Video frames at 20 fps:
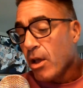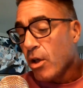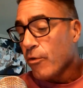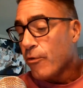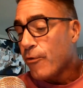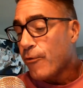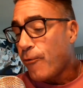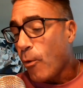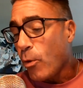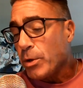
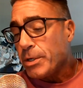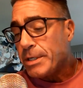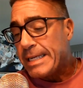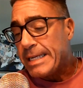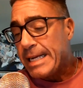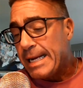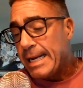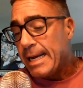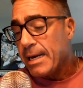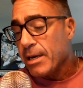
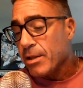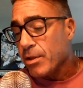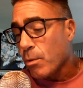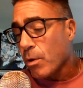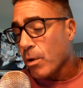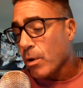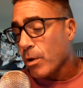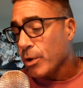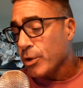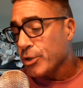14 of the
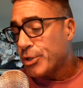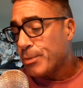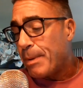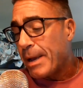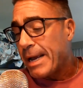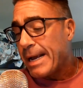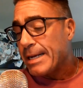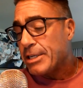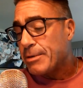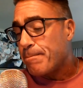world's
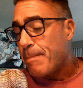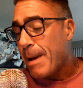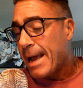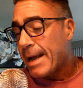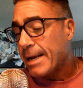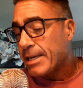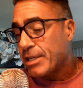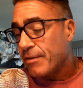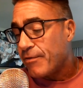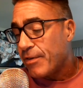biggest
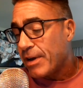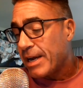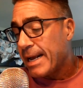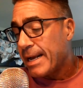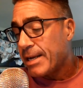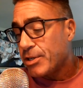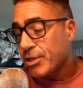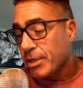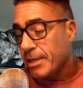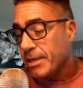banks and
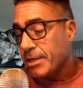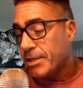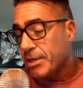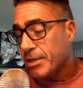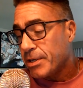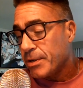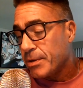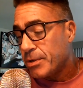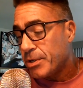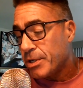financial
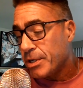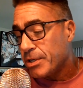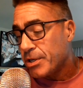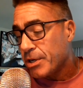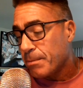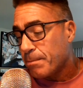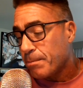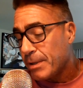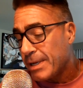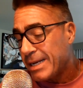
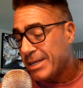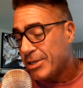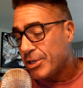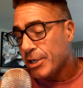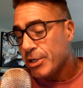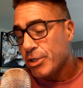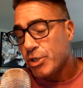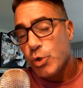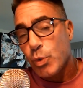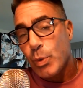institutions are
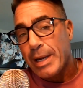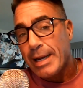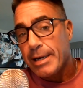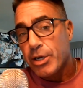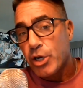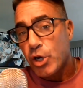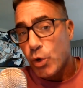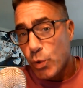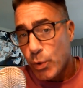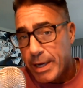pledging to
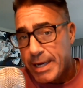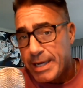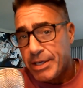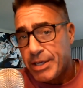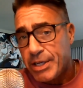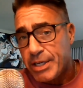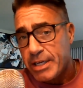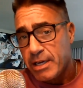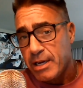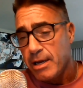
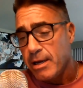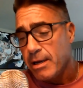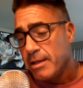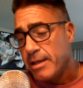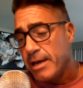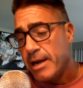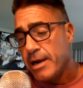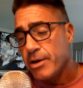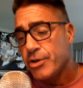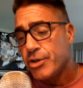increase
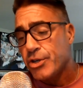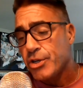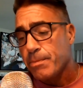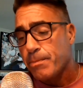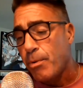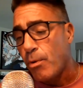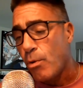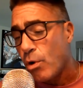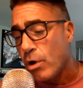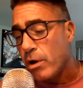their
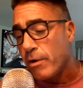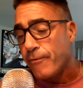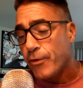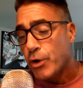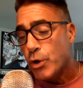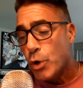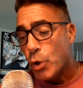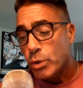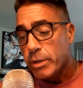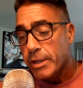support
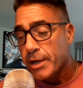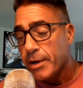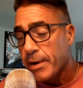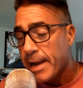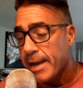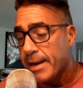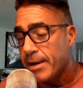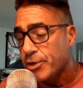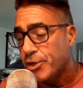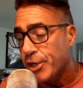for nuclear
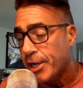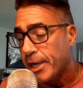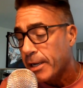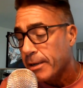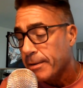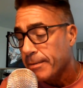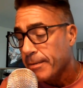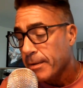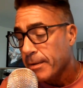energy.